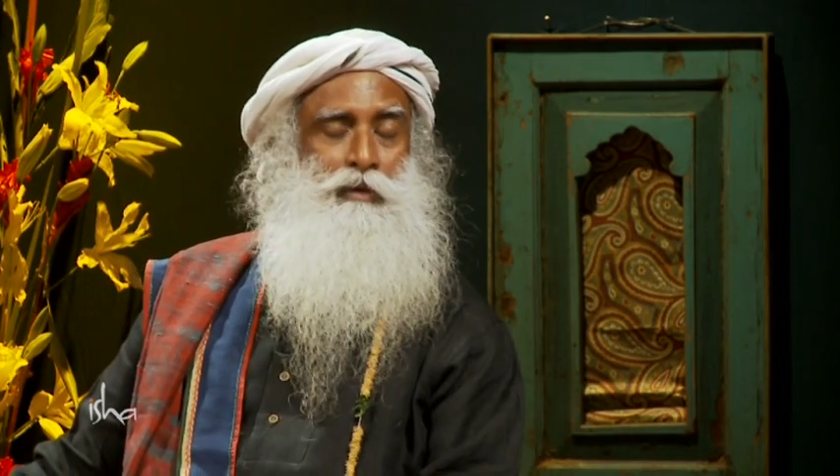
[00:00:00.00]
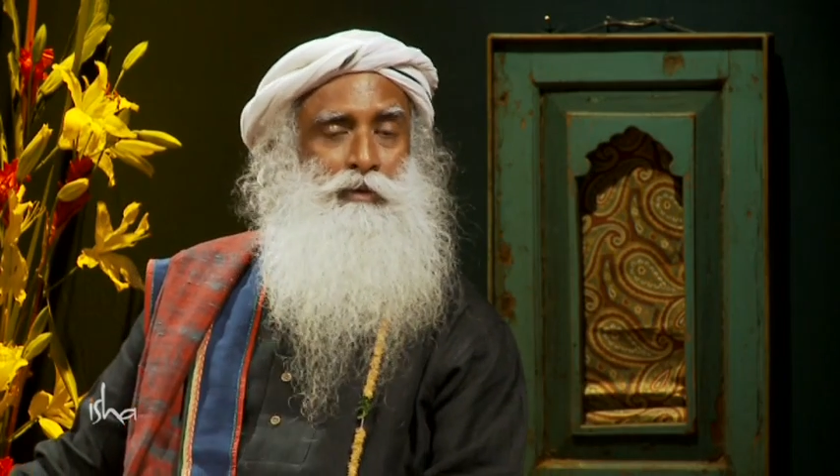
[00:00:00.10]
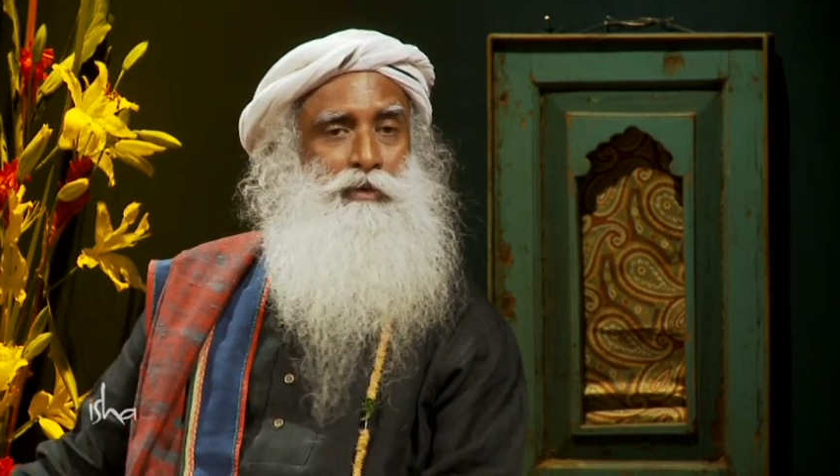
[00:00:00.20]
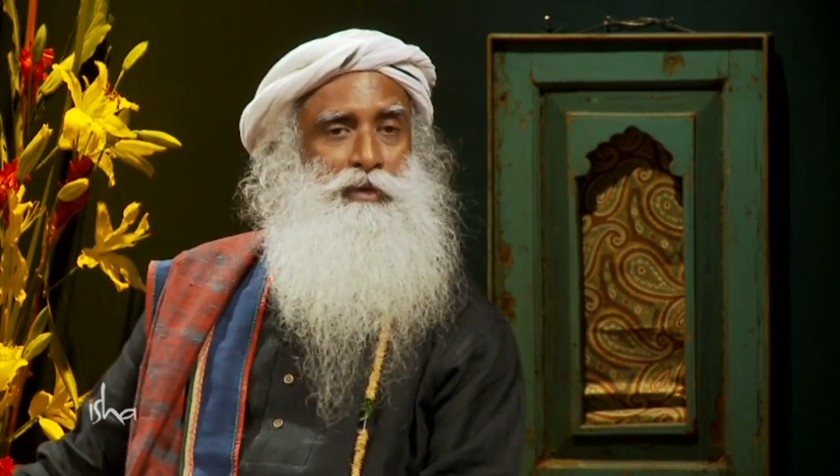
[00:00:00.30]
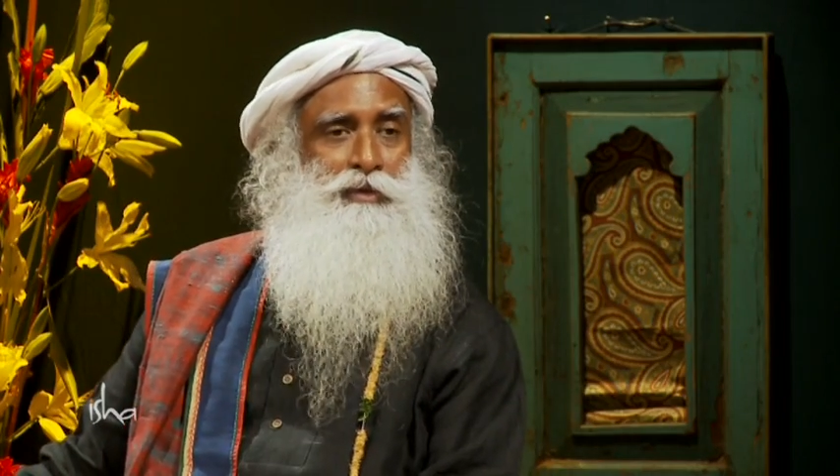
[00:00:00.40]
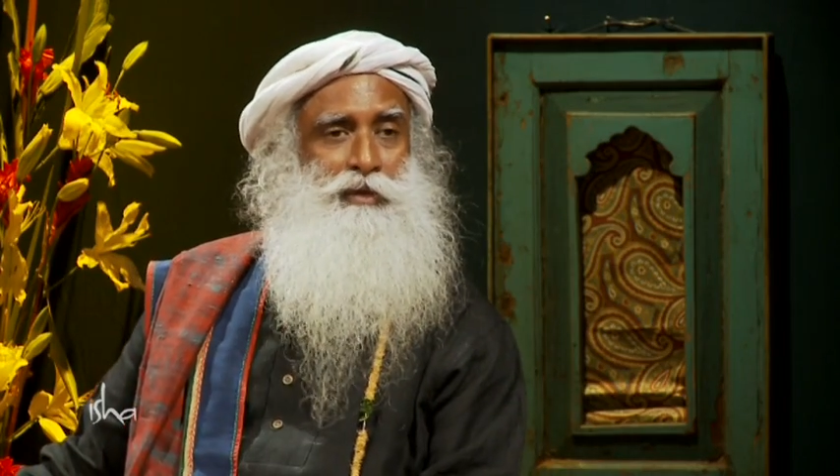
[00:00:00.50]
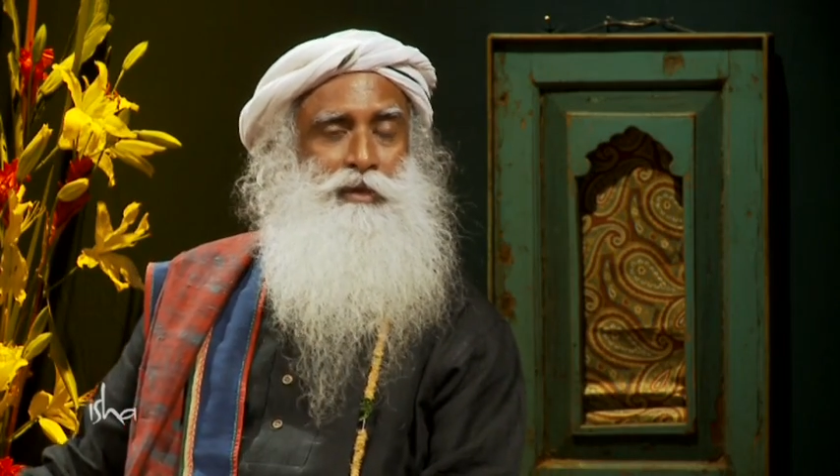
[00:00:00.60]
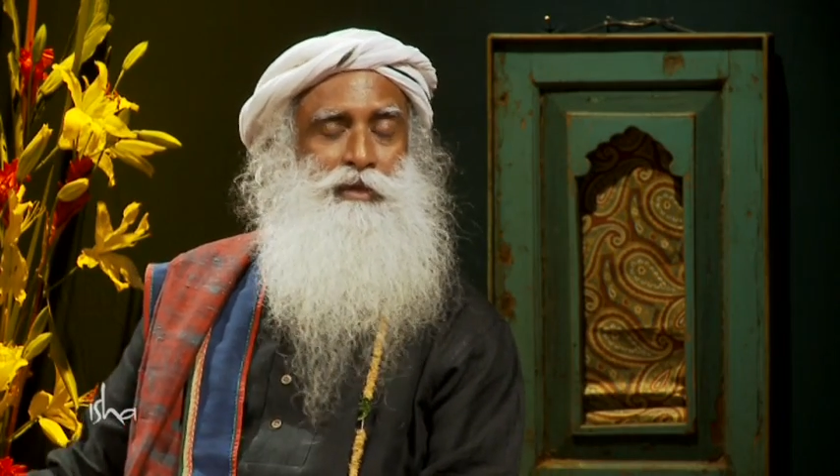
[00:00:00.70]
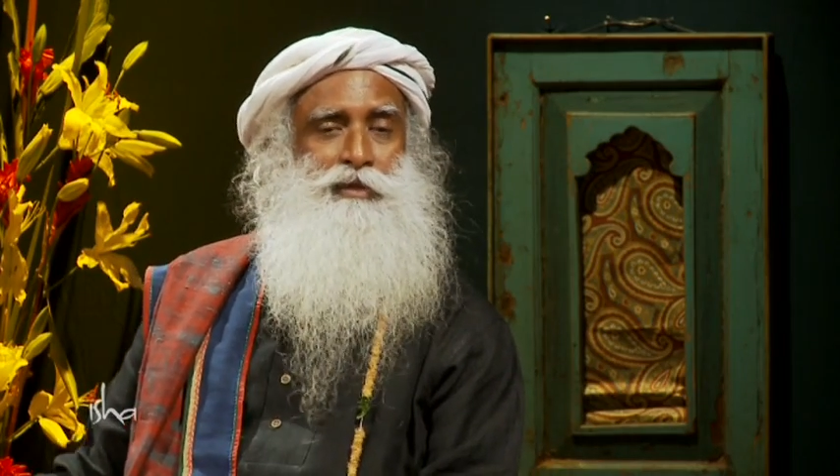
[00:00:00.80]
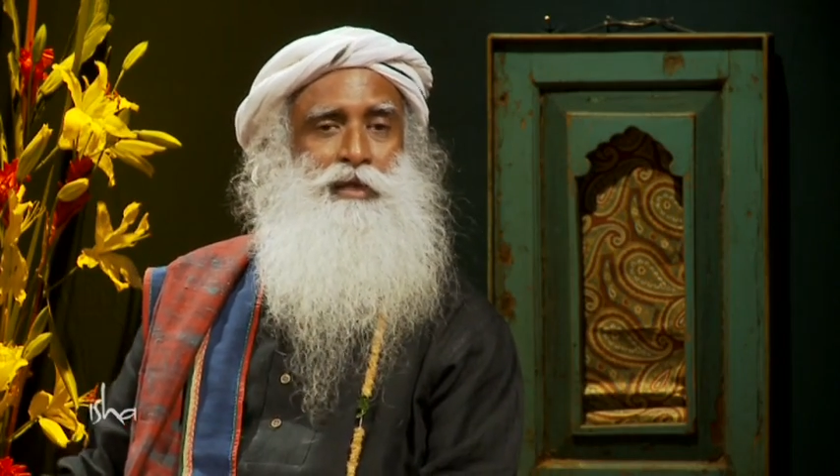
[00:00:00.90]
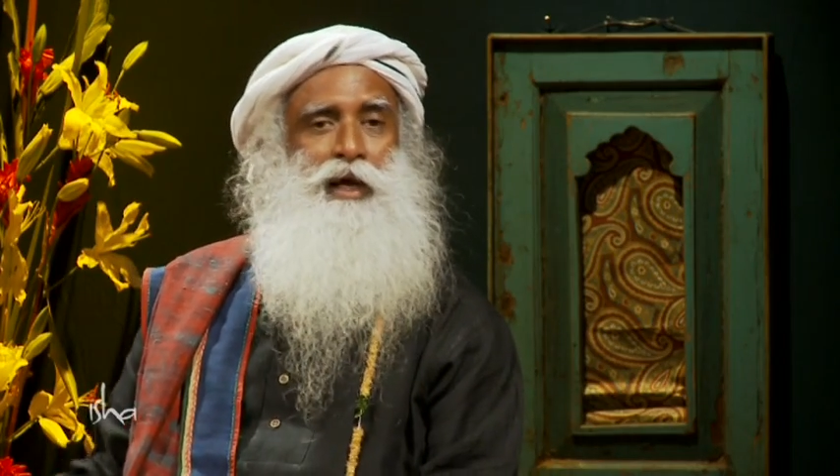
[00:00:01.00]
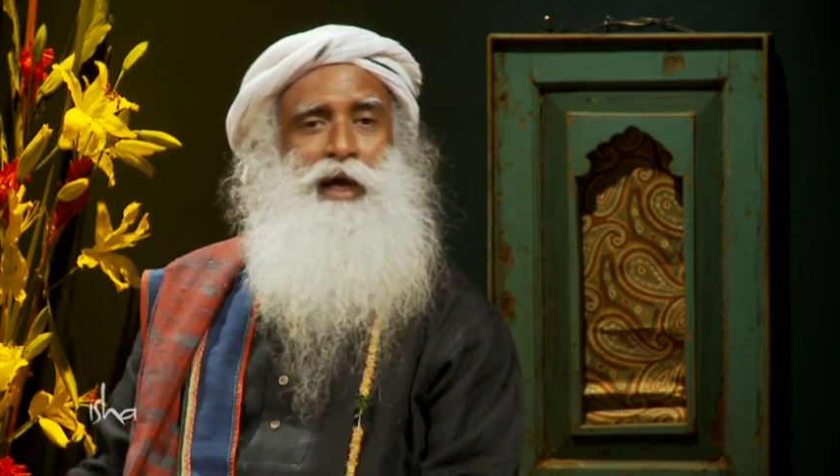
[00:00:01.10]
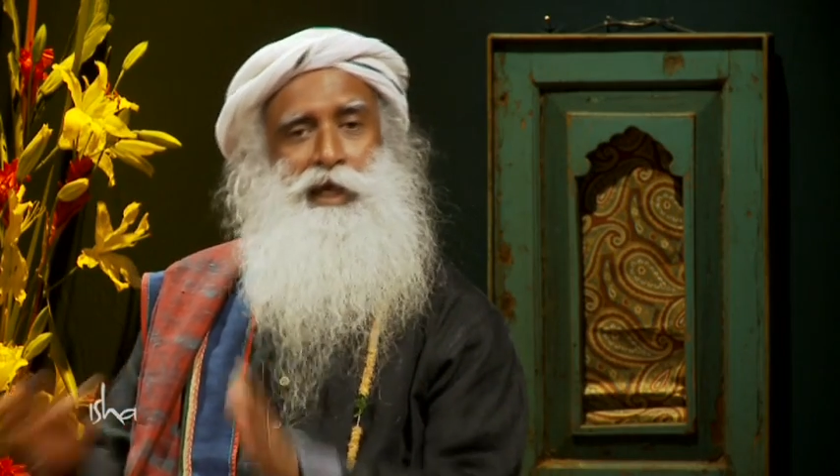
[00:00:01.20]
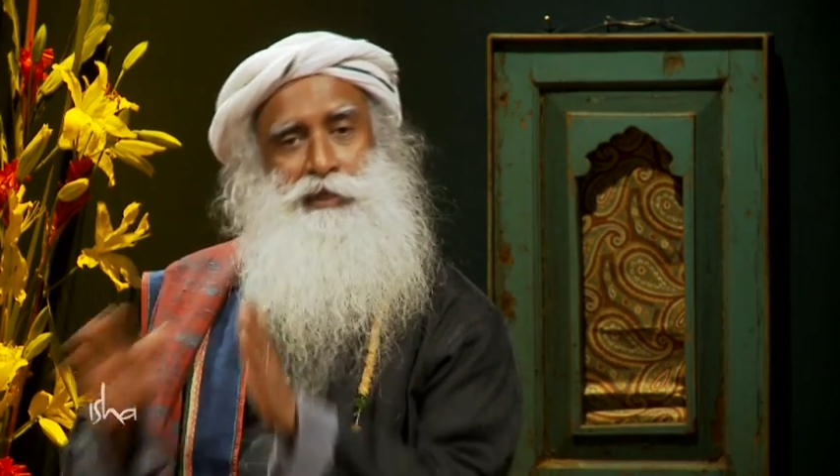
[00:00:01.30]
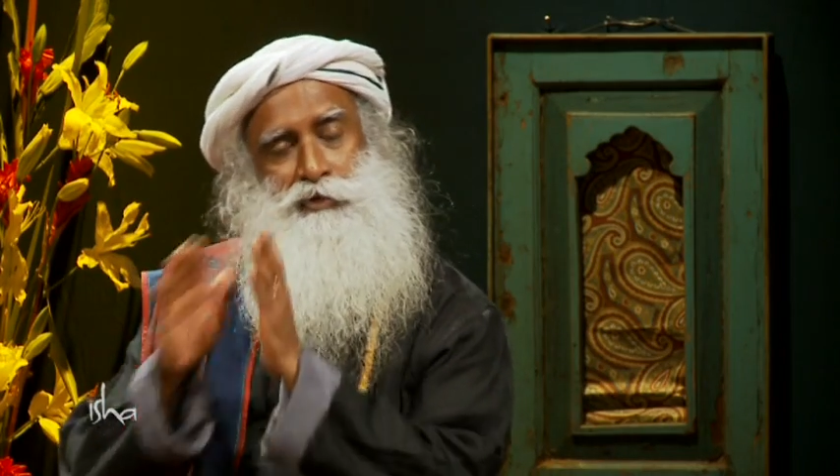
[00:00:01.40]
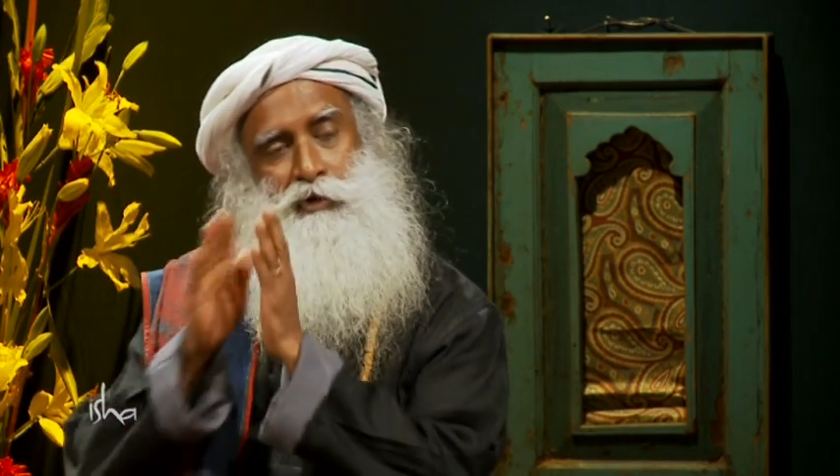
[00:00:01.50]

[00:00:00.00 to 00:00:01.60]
This is hats